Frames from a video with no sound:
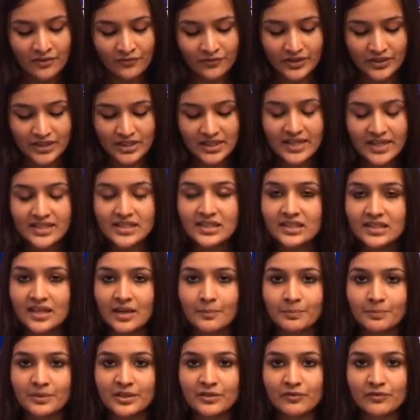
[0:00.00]
Fertilizer
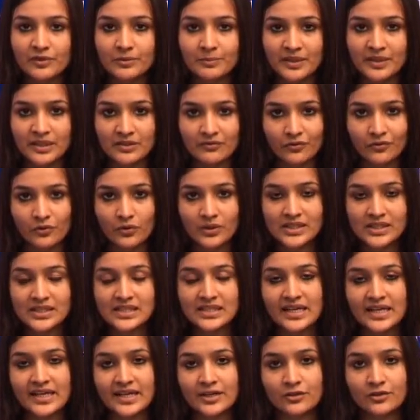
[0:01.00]
company will be in
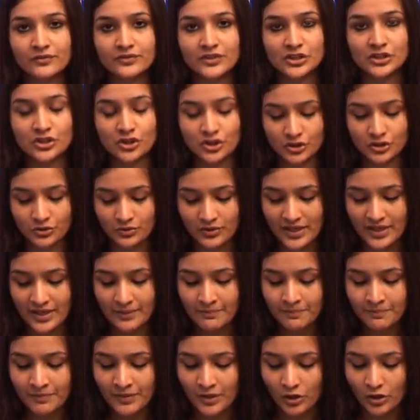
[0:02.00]
focus ahead of the
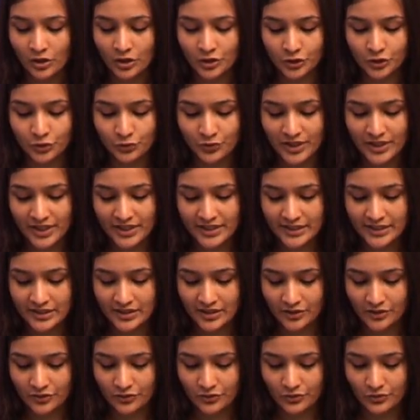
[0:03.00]
GOM on urea
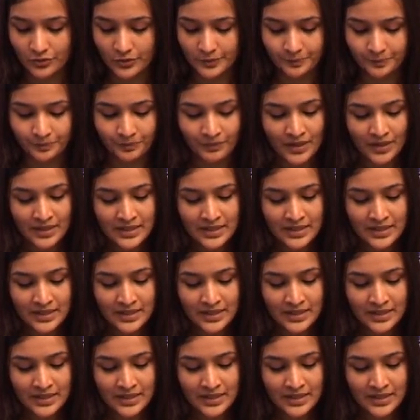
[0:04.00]
decontrol.